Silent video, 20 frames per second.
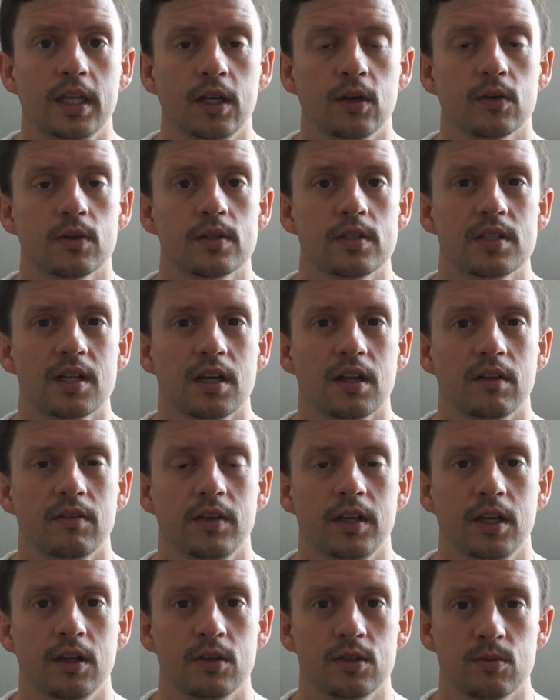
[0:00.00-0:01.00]
in the old
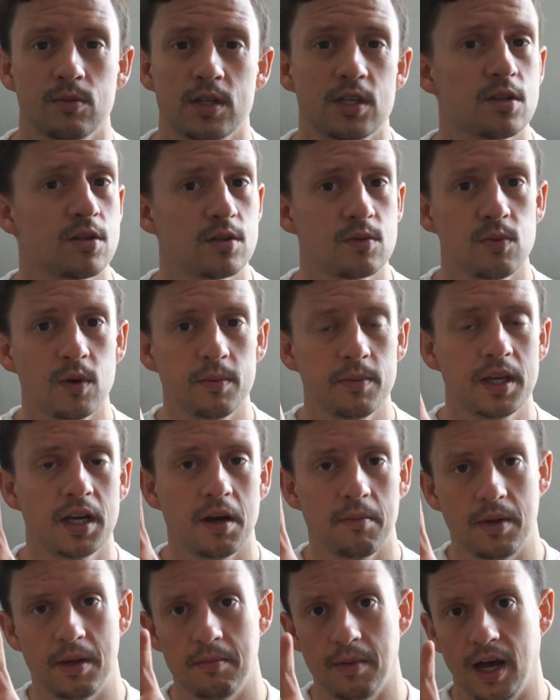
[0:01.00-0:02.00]
style videos, which those will
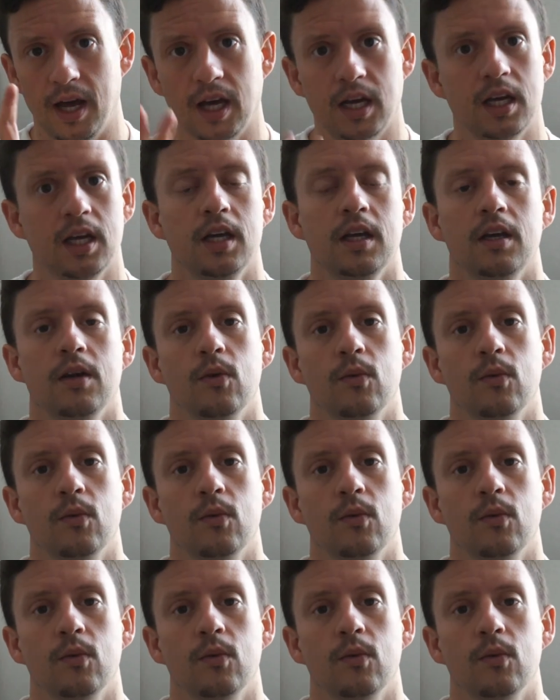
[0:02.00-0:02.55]
be coming back